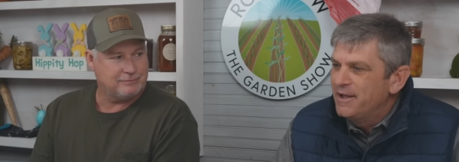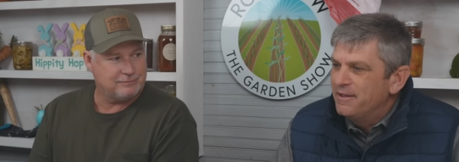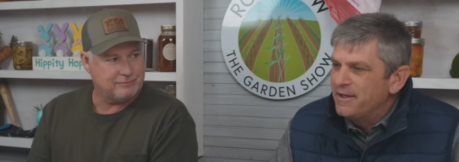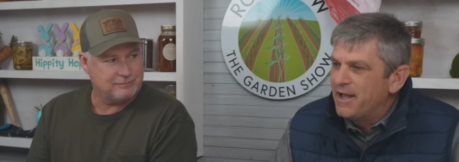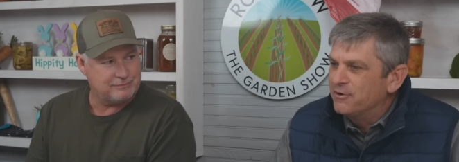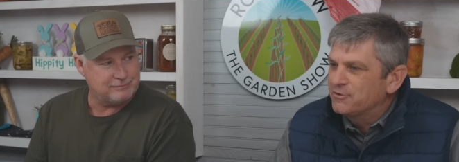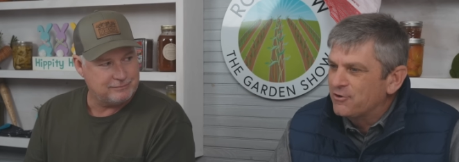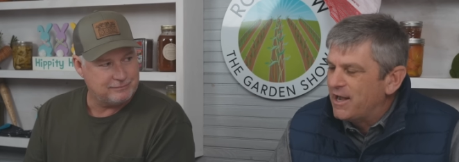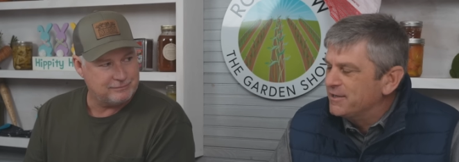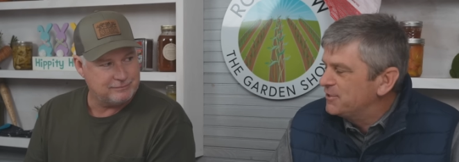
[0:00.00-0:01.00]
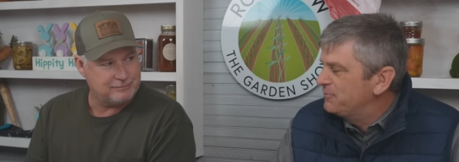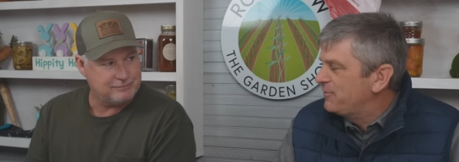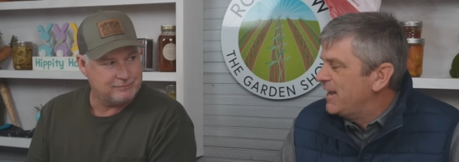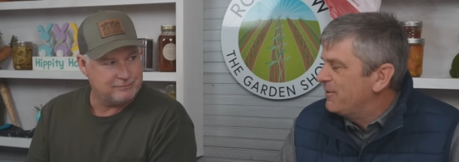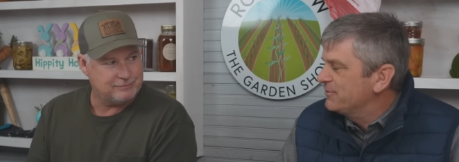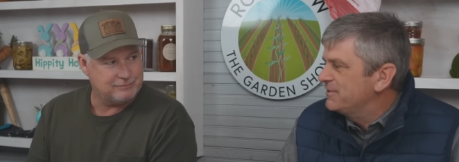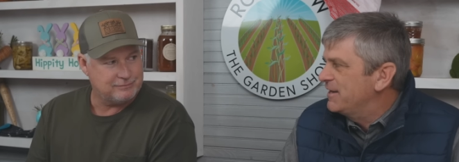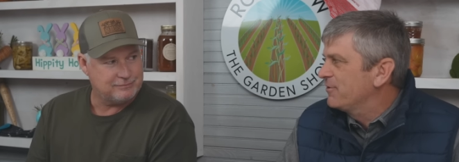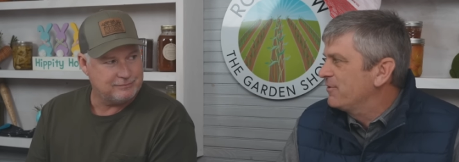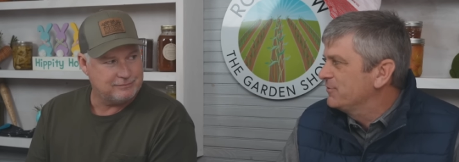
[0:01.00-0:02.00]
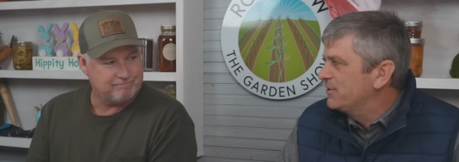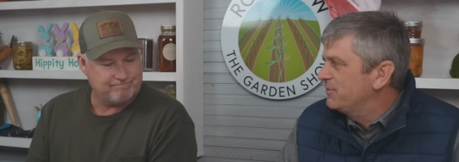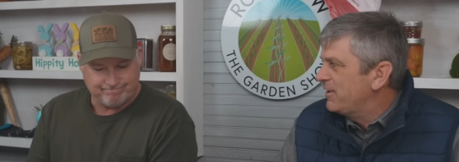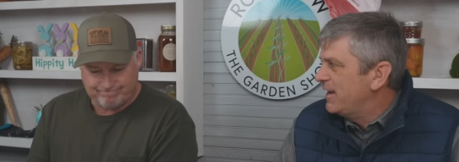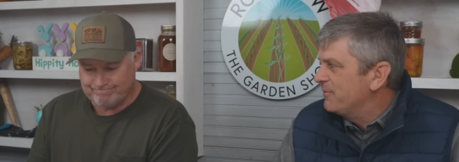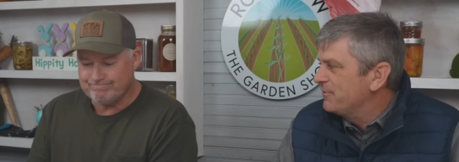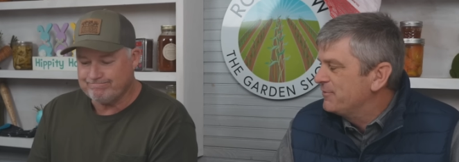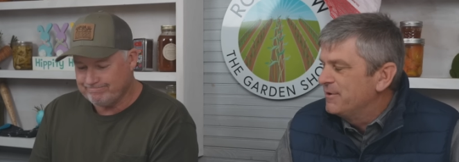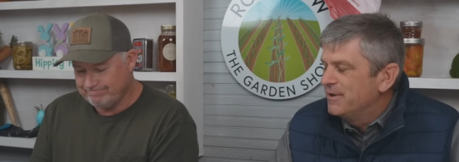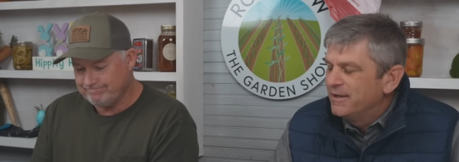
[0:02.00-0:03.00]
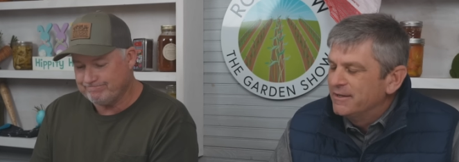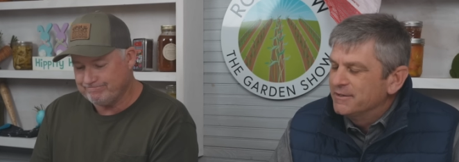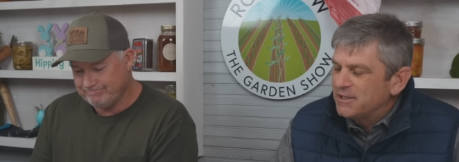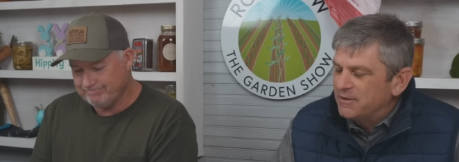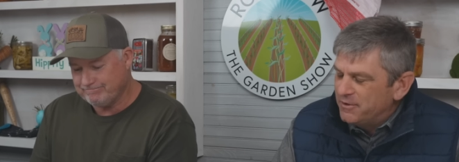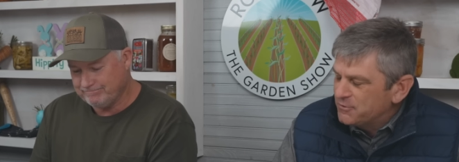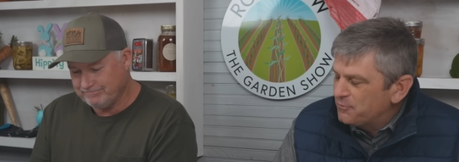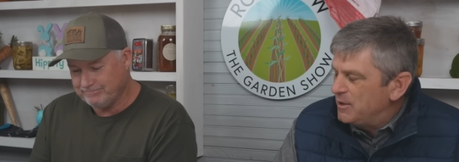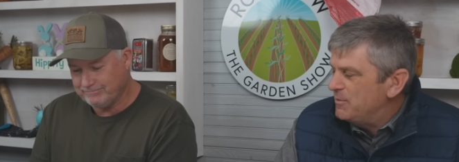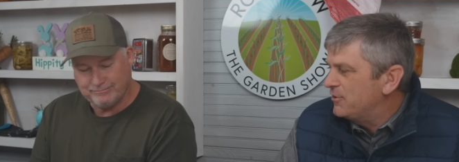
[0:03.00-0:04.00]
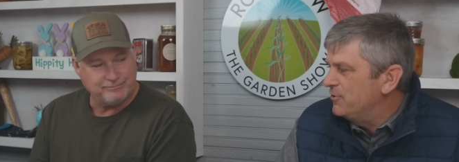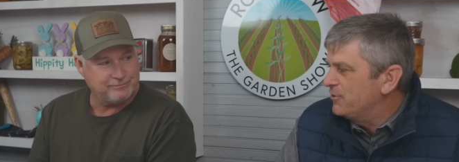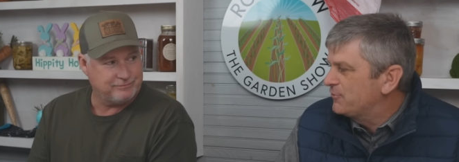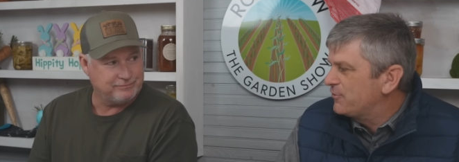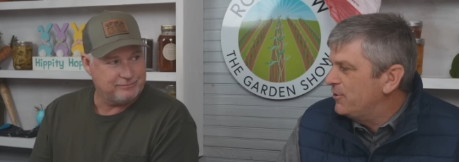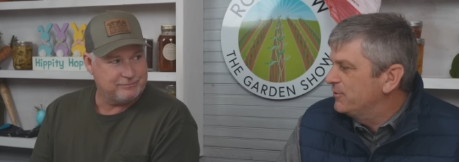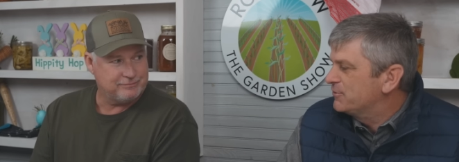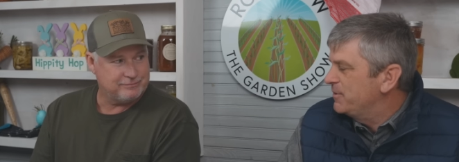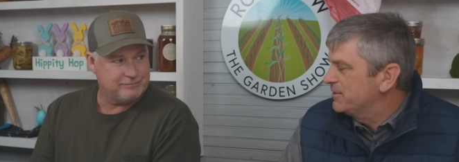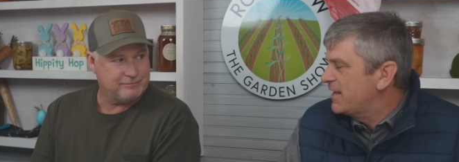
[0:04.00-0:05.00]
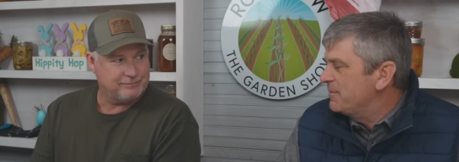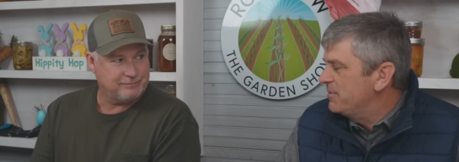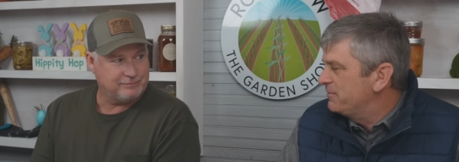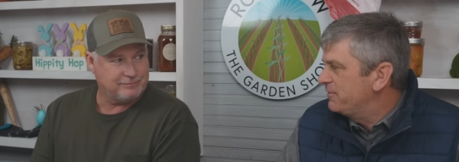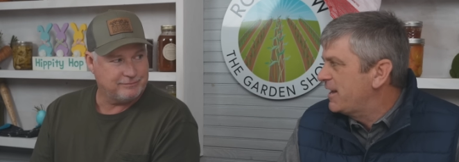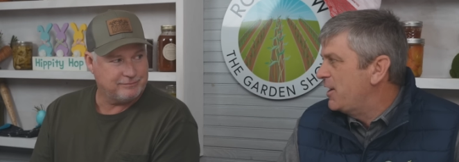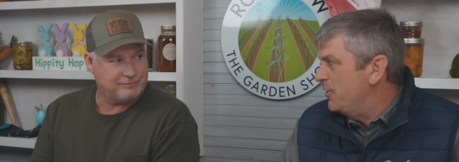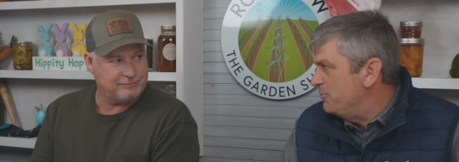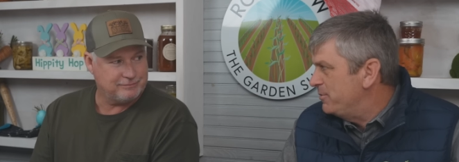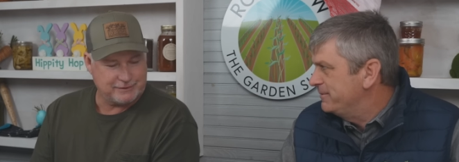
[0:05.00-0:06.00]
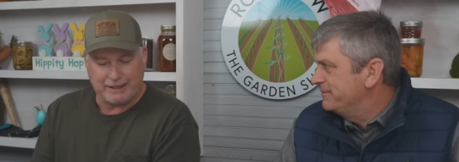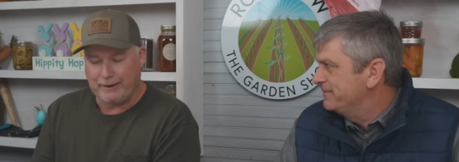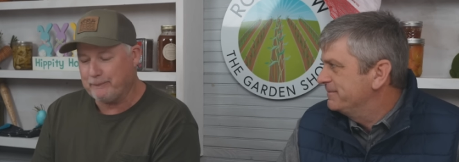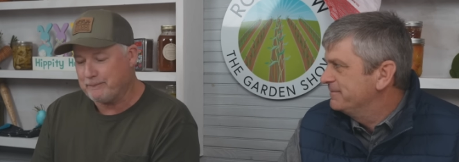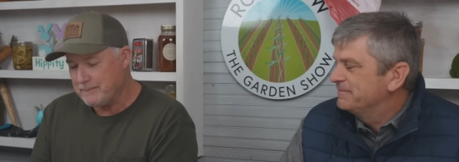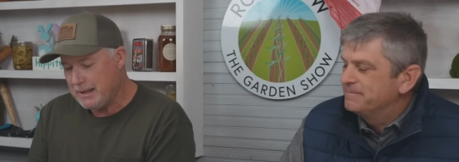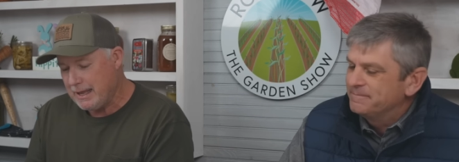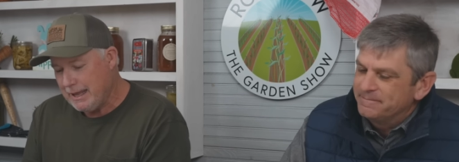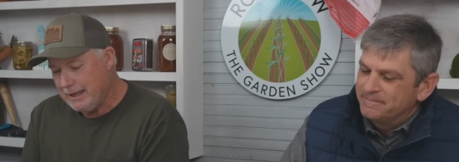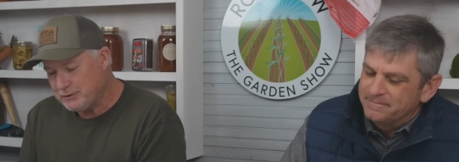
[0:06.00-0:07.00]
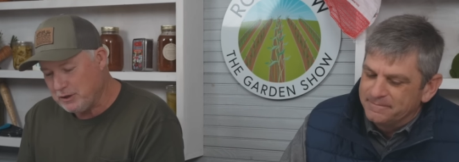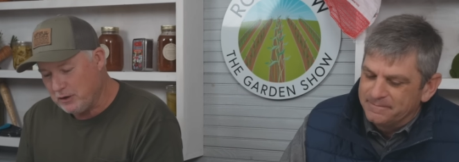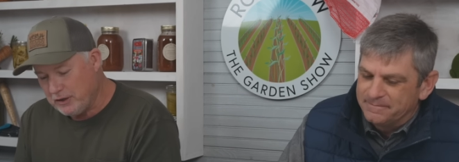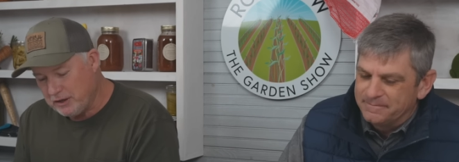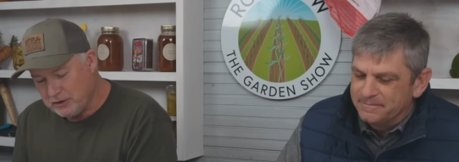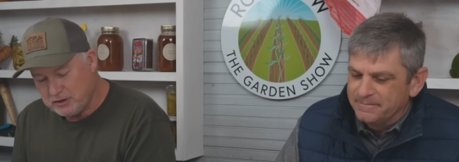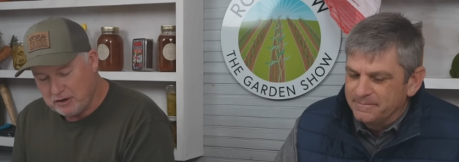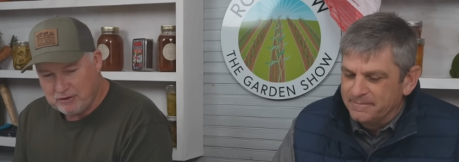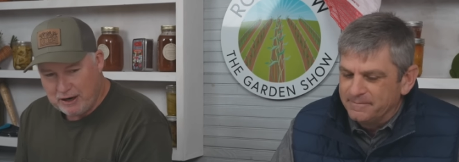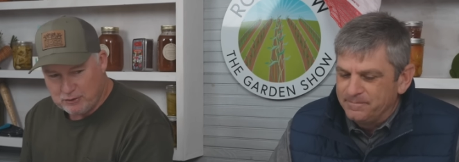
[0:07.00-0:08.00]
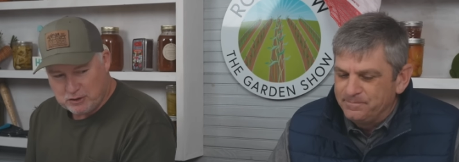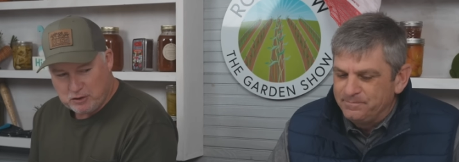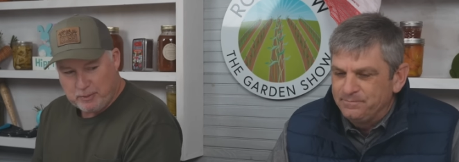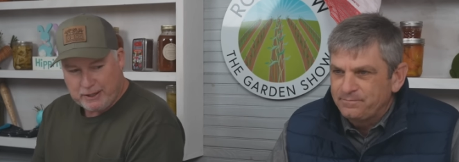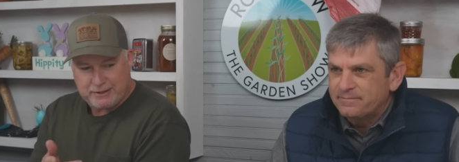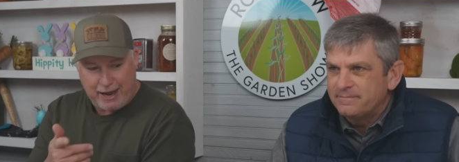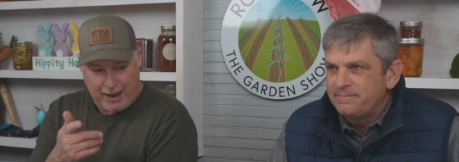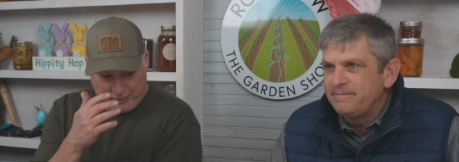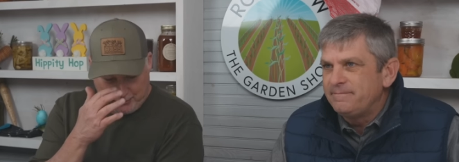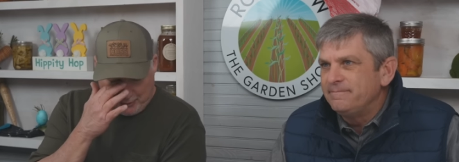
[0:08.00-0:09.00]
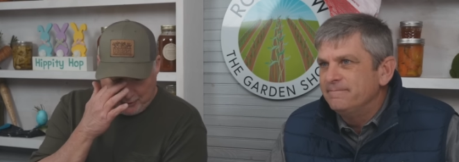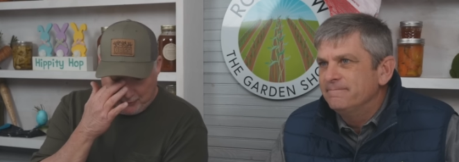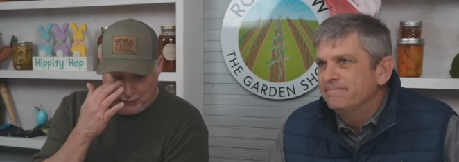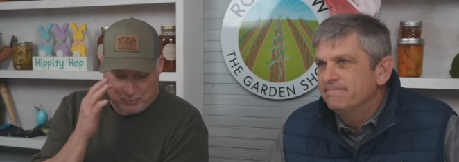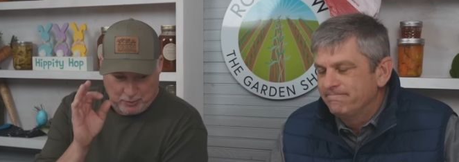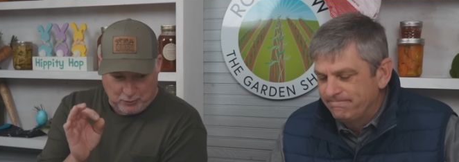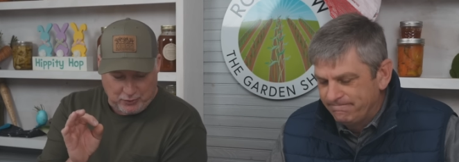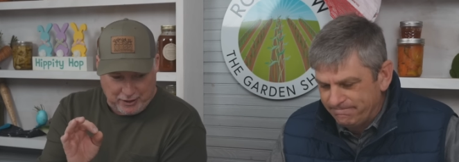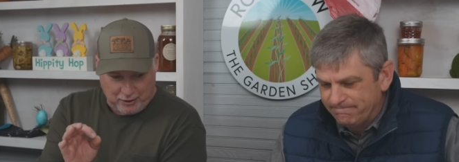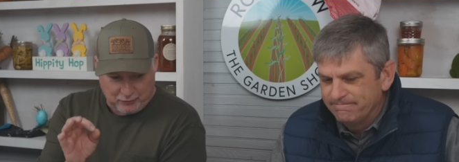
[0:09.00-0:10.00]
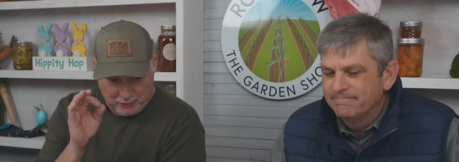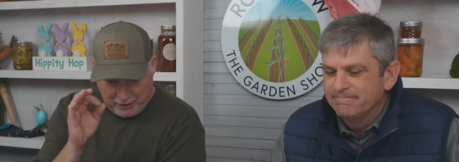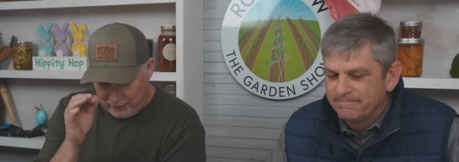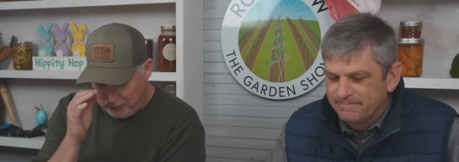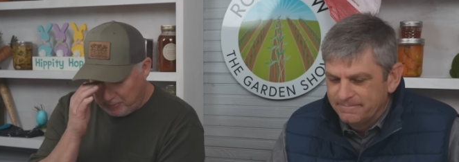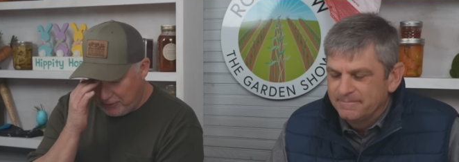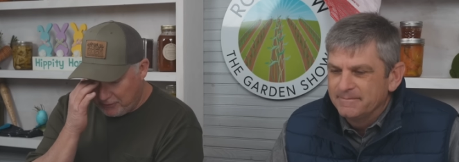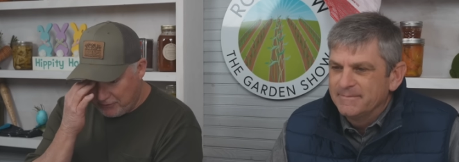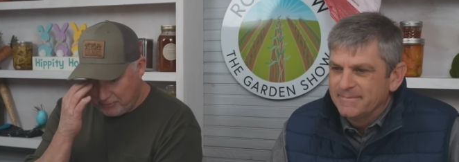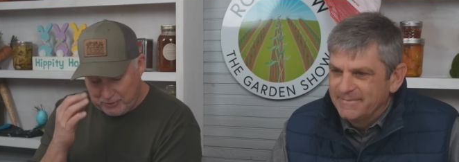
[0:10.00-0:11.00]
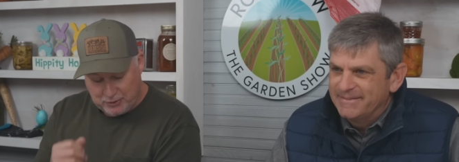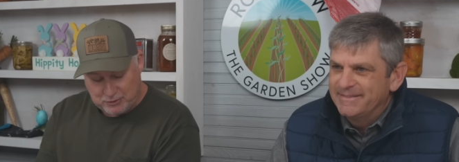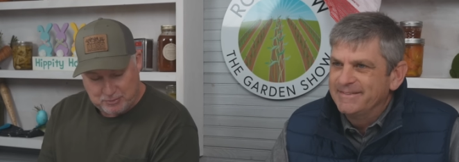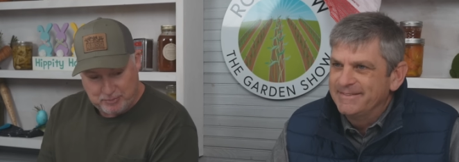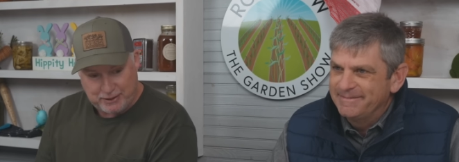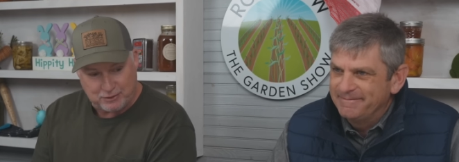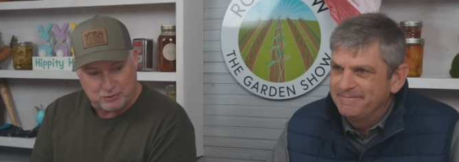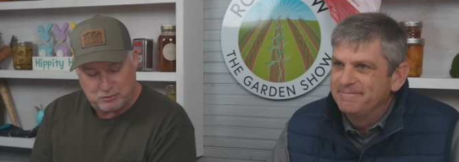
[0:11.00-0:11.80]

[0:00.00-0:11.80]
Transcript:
Speaker 1: that. I'm going to try sunflowers, never grown sunflowers. Some of it's for nematode control. It's going to be a side benefit, I hope.
Speaker 2: Yep. So the, the sunflowers are going to be a timing thing. If you can pull that off, you'll have perfect, but those can be a little